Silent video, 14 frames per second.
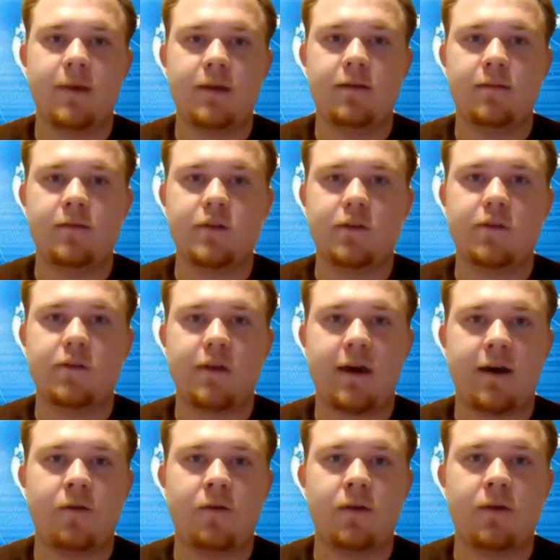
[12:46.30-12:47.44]
and just
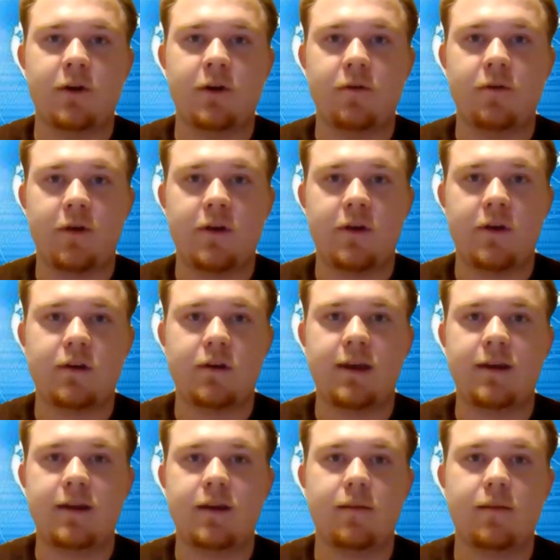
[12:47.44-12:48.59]
how immigration
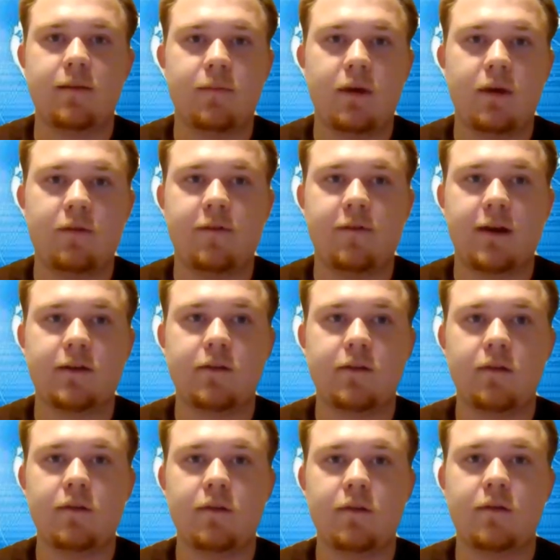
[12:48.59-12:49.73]
can affect
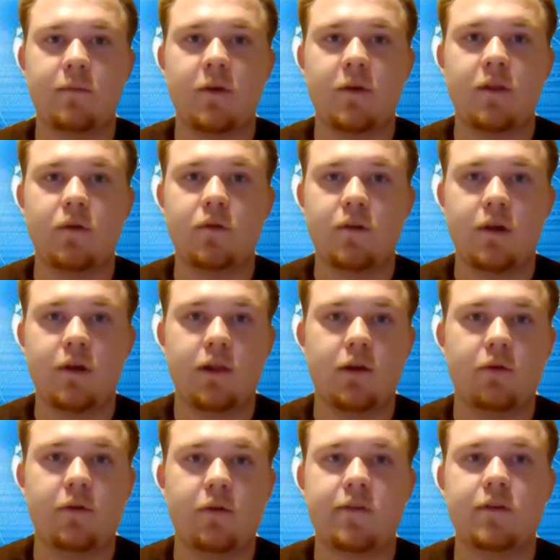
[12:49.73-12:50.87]
some of those
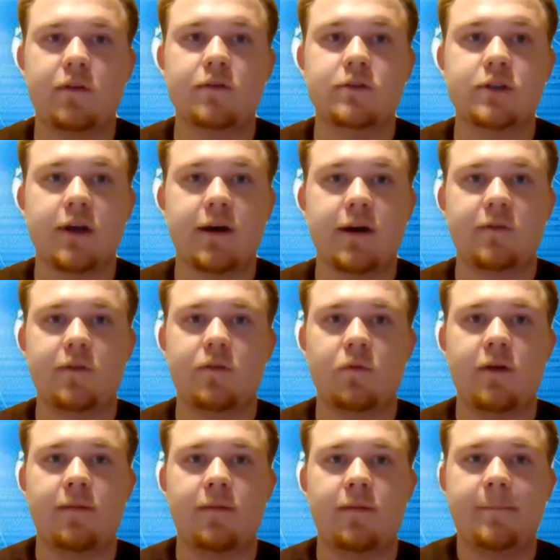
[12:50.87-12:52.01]
lower skilled jobs as
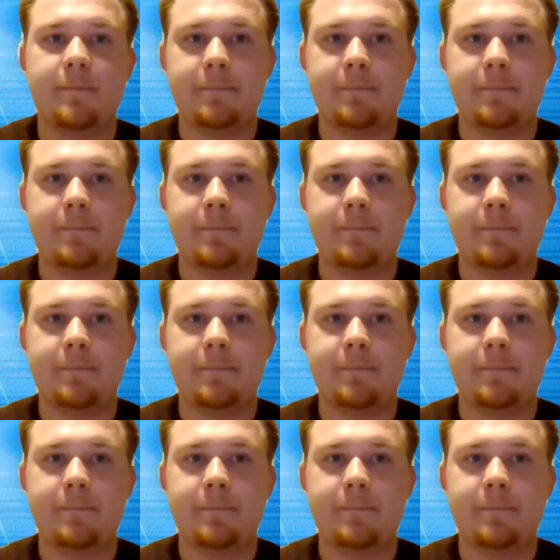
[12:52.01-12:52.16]
well.